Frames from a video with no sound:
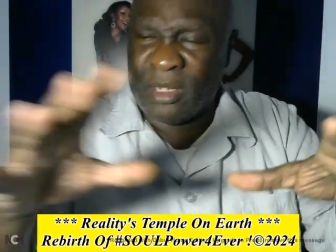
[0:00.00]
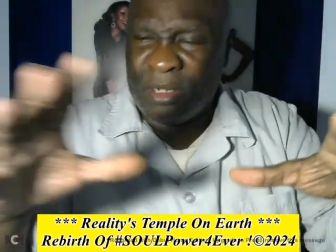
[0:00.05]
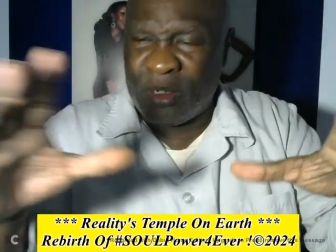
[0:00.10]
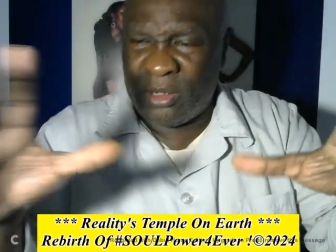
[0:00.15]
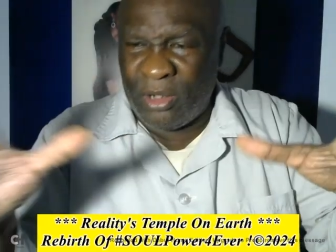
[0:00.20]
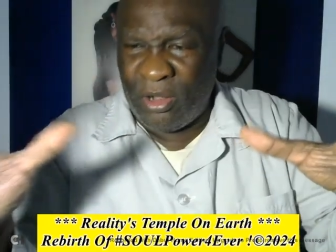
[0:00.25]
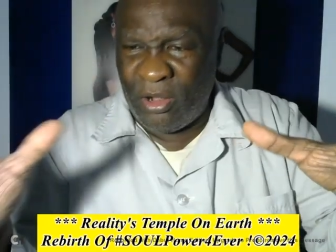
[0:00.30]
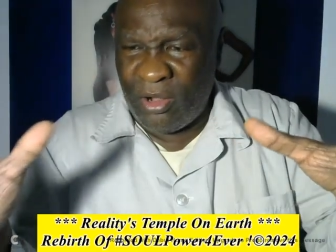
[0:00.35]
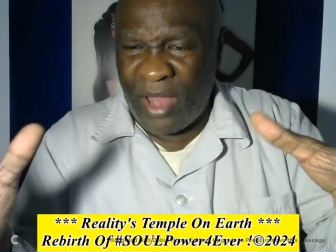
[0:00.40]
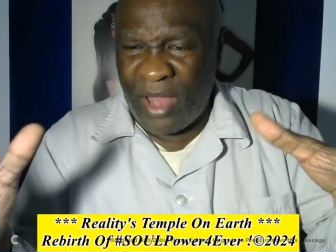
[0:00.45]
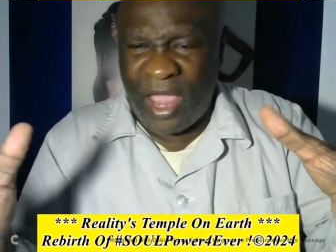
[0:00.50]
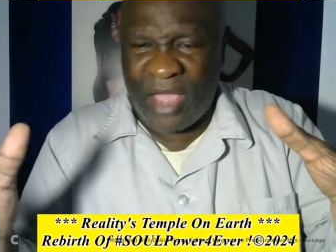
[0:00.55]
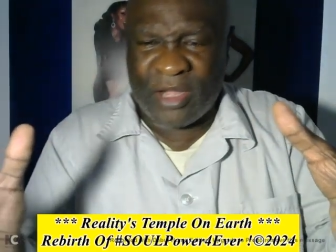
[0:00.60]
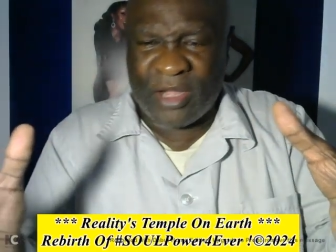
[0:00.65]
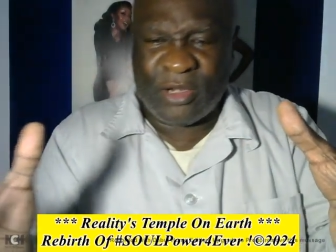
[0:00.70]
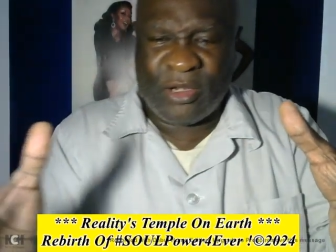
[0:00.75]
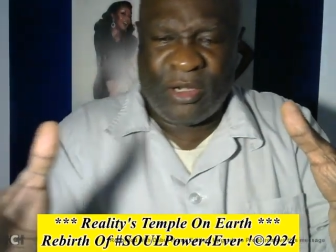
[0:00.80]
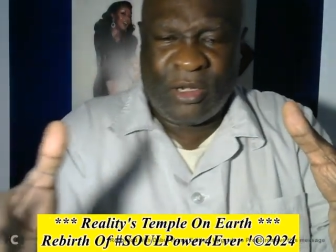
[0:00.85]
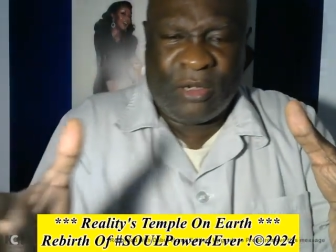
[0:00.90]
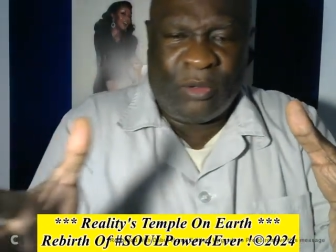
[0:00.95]
learn how
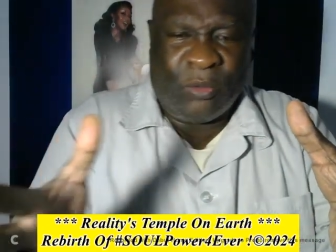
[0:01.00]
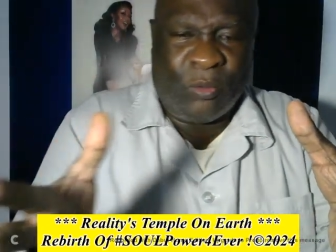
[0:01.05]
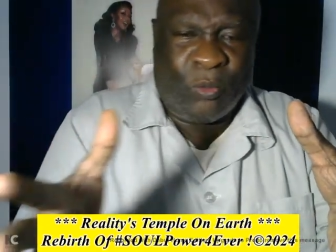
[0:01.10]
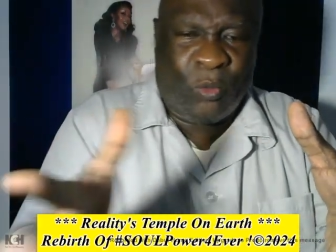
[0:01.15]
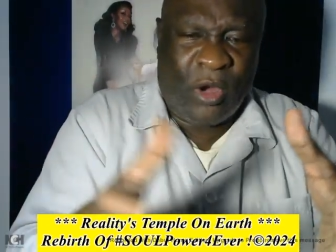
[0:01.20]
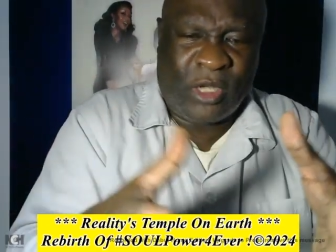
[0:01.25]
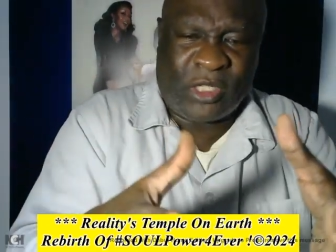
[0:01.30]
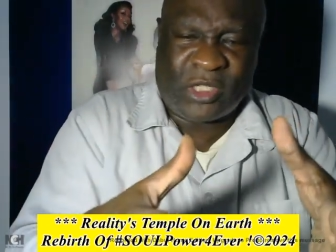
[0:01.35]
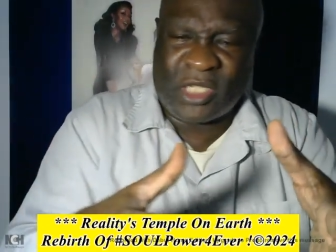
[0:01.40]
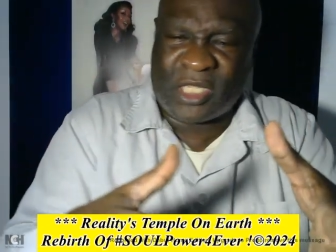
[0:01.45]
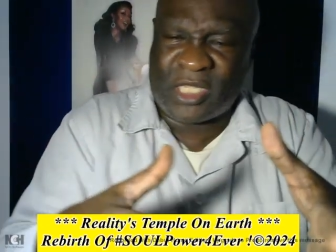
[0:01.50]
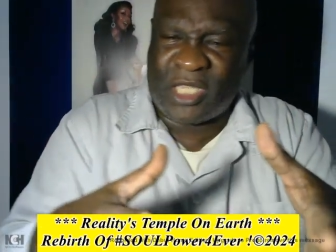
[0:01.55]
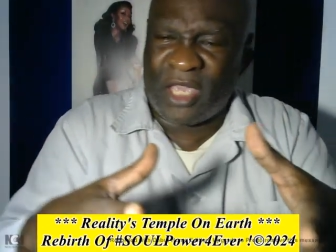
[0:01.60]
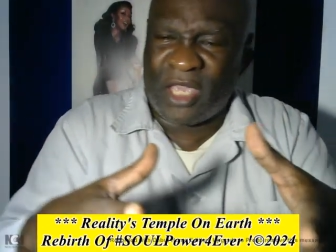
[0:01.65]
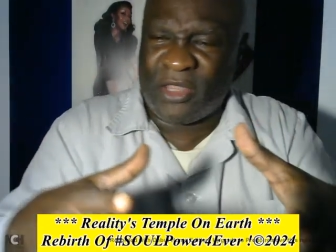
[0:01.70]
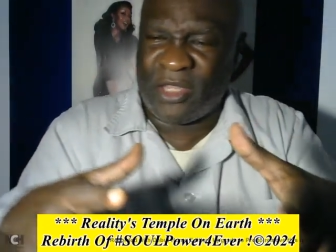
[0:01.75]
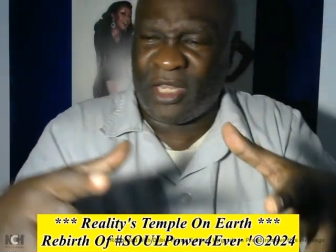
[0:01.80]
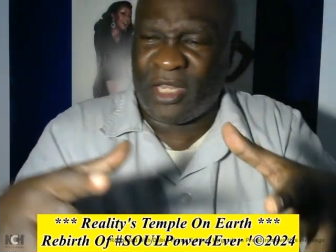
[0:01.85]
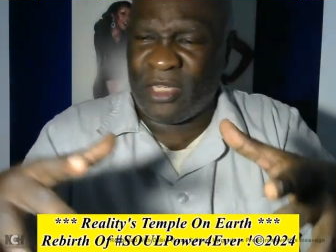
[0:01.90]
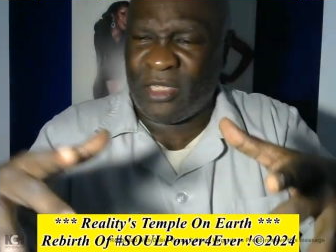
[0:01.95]
to work
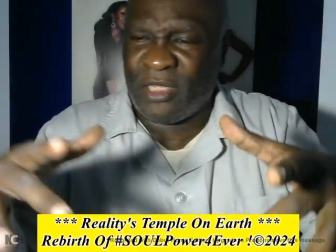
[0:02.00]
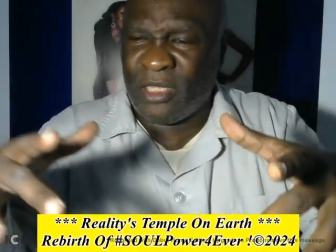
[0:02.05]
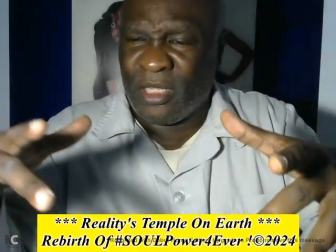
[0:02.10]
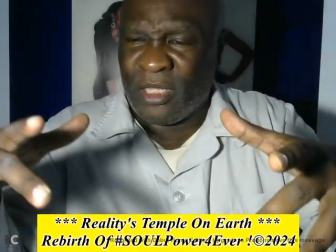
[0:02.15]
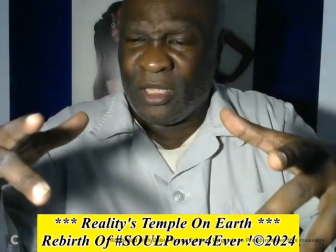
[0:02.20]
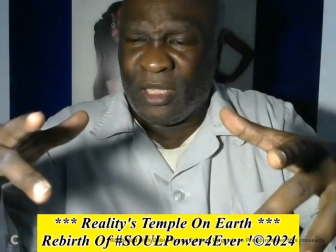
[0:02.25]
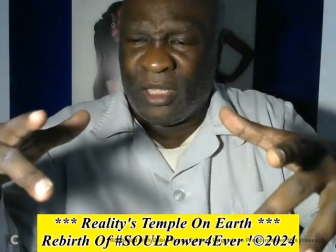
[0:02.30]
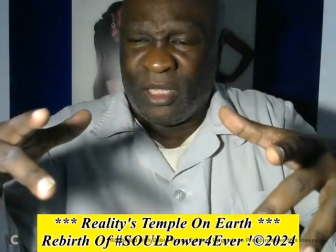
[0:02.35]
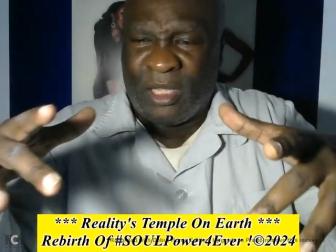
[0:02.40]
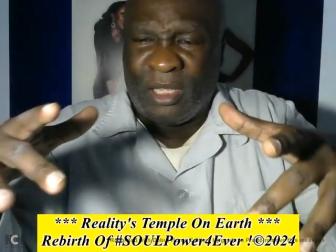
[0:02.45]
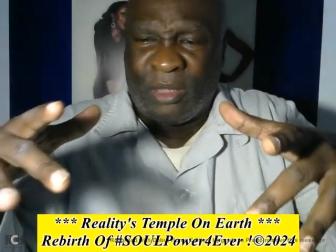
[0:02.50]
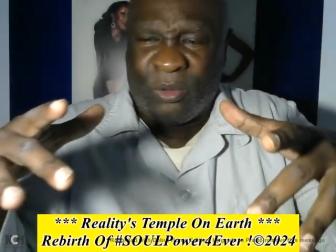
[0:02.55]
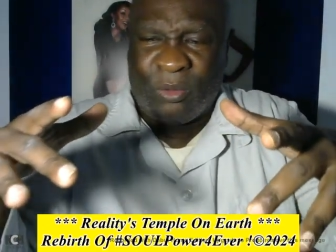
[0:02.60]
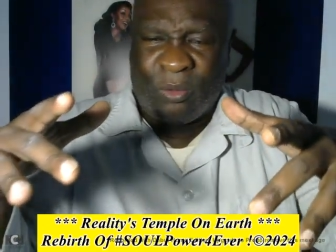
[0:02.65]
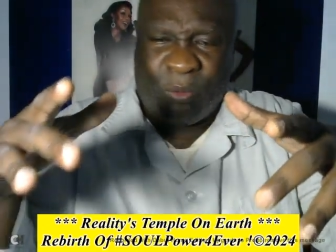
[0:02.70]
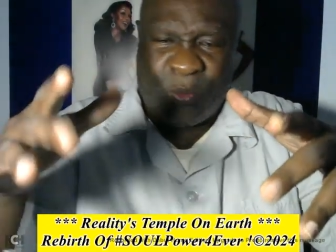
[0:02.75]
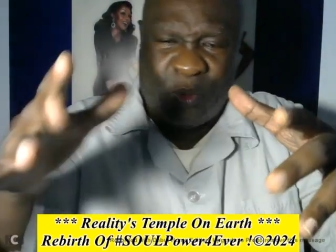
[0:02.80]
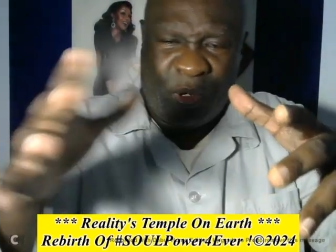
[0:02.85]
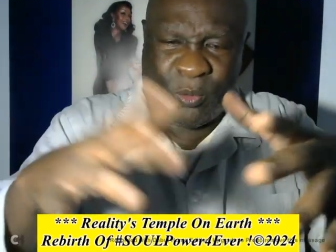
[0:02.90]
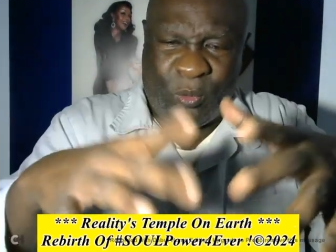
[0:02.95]
together and
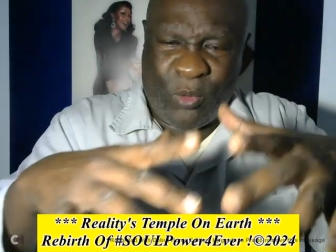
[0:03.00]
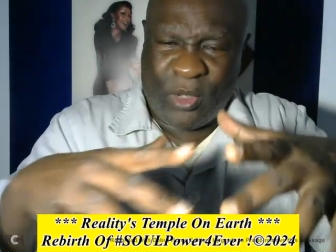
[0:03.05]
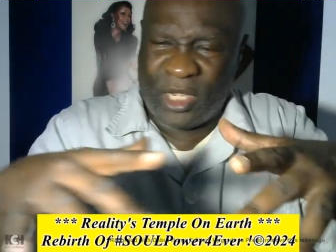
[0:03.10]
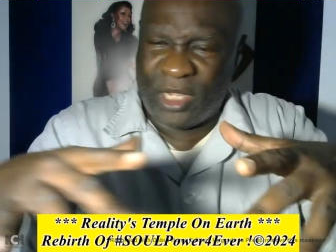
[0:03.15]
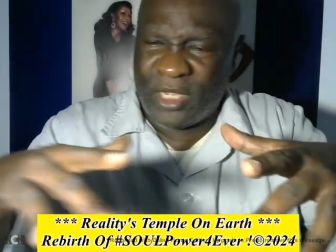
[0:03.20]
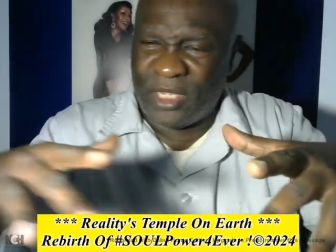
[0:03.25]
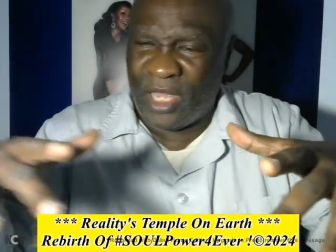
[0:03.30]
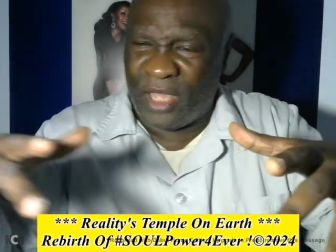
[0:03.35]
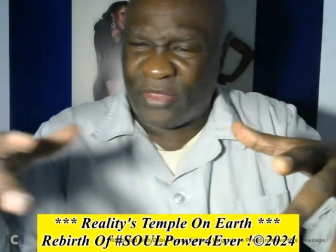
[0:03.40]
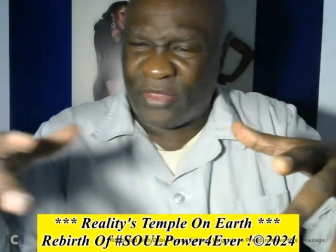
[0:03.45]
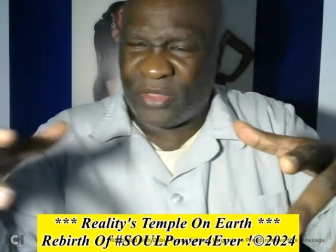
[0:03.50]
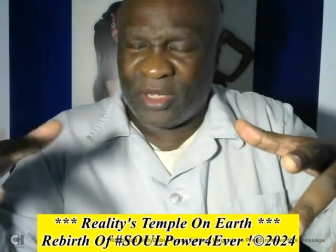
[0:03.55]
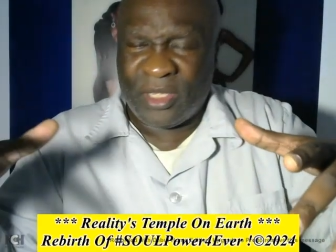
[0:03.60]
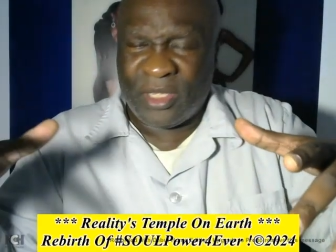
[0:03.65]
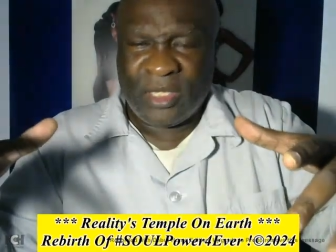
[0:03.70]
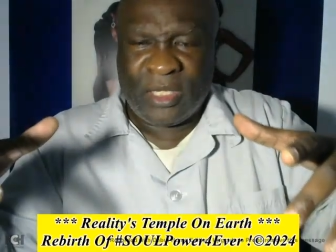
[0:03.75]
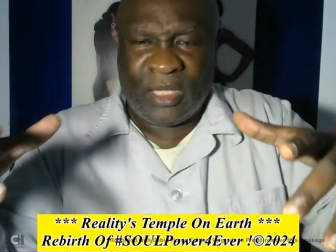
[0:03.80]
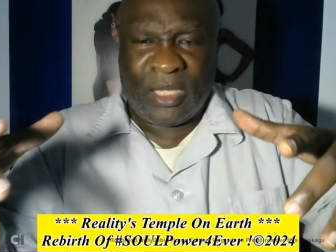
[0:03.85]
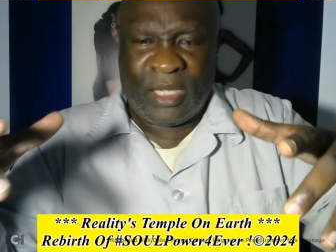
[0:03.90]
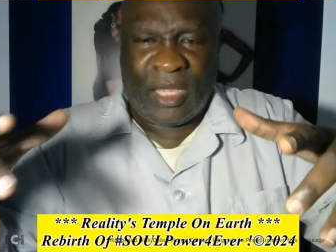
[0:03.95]
with one another
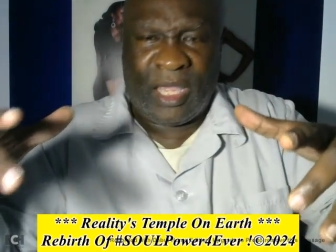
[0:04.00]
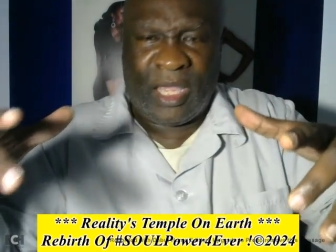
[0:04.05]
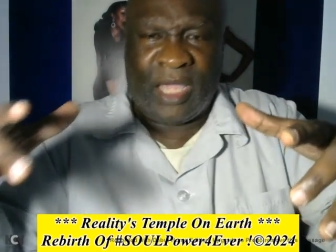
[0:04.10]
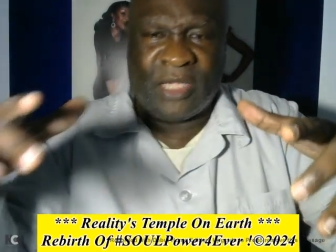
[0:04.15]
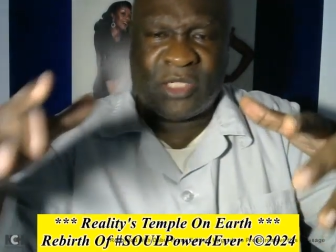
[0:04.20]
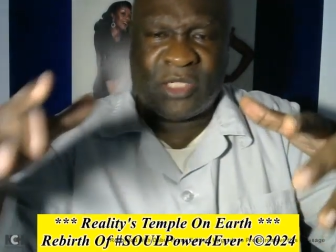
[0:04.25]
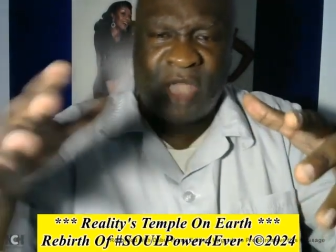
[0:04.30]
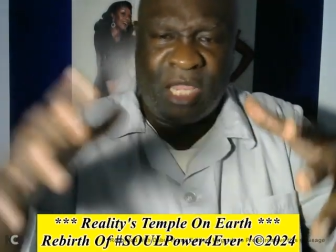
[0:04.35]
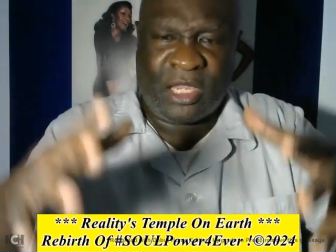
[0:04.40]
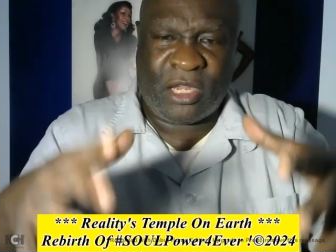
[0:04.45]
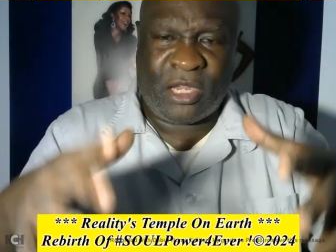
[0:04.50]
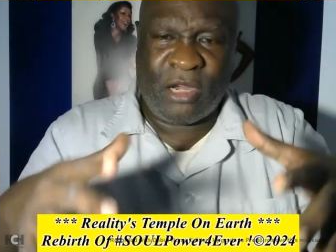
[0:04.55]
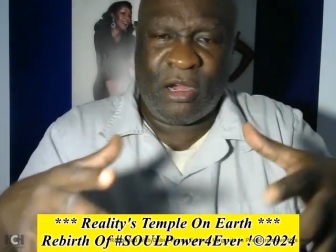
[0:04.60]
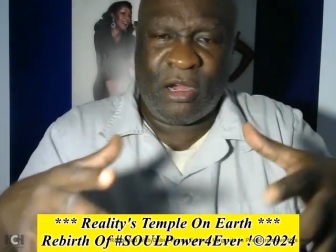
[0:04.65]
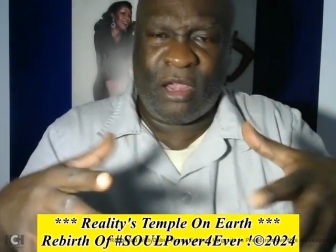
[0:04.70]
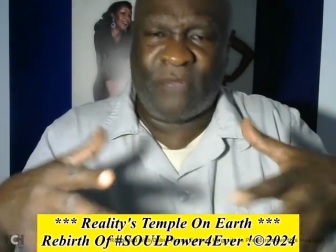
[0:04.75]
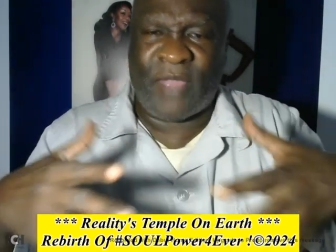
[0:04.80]
and take care